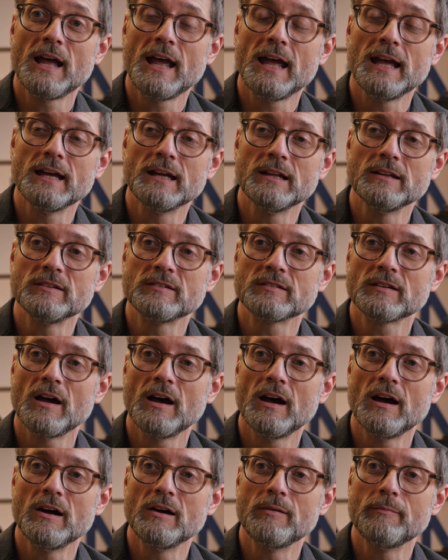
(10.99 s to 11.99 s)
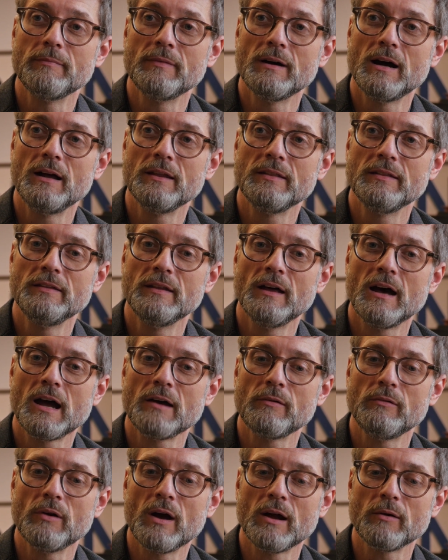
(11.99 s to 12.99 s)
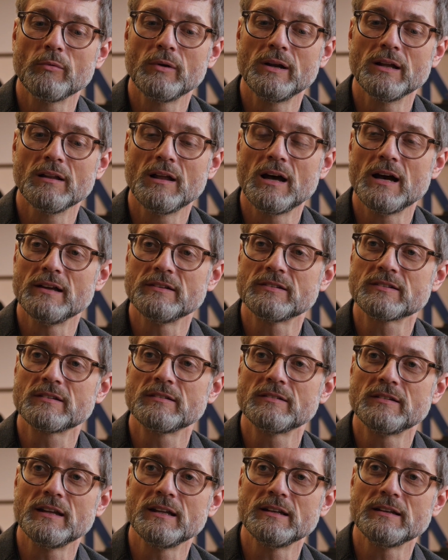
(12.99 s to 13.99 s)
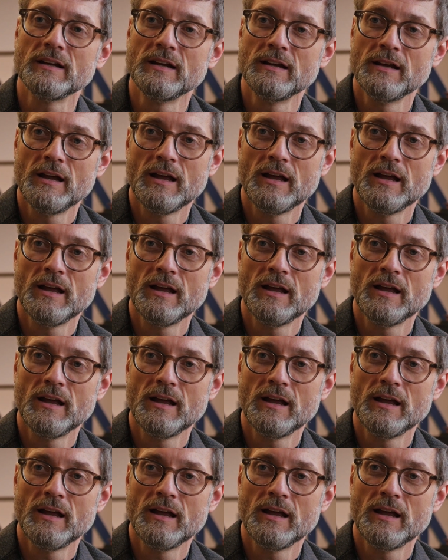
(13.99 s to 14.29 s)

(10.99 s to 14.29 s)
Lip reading: and I realized that